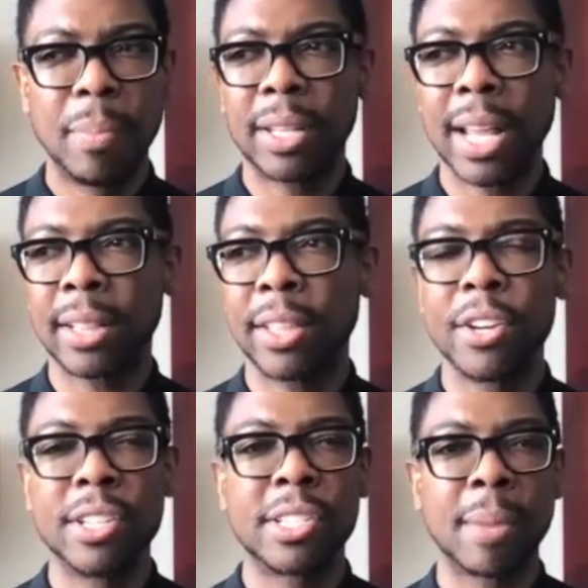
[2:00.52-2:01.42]
but that
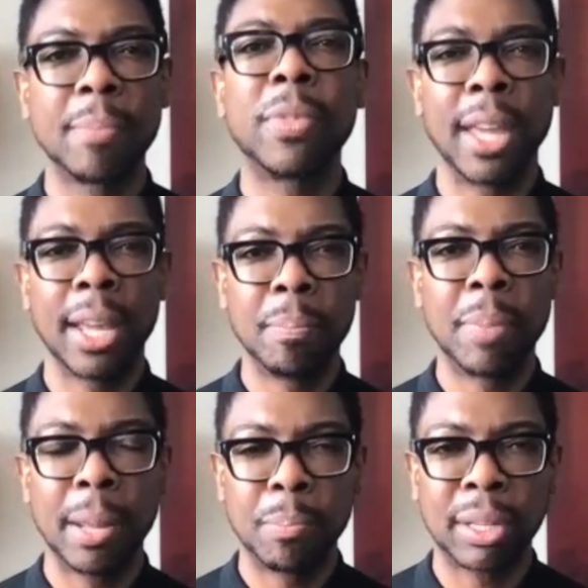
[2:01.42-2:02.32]
there is something
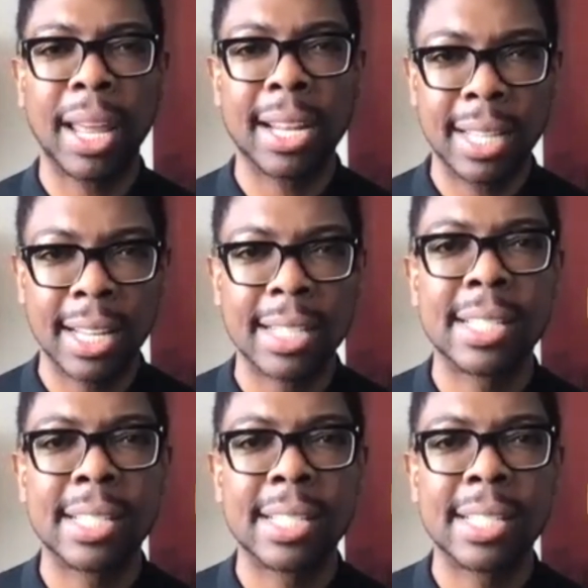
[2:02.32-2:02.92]
being planted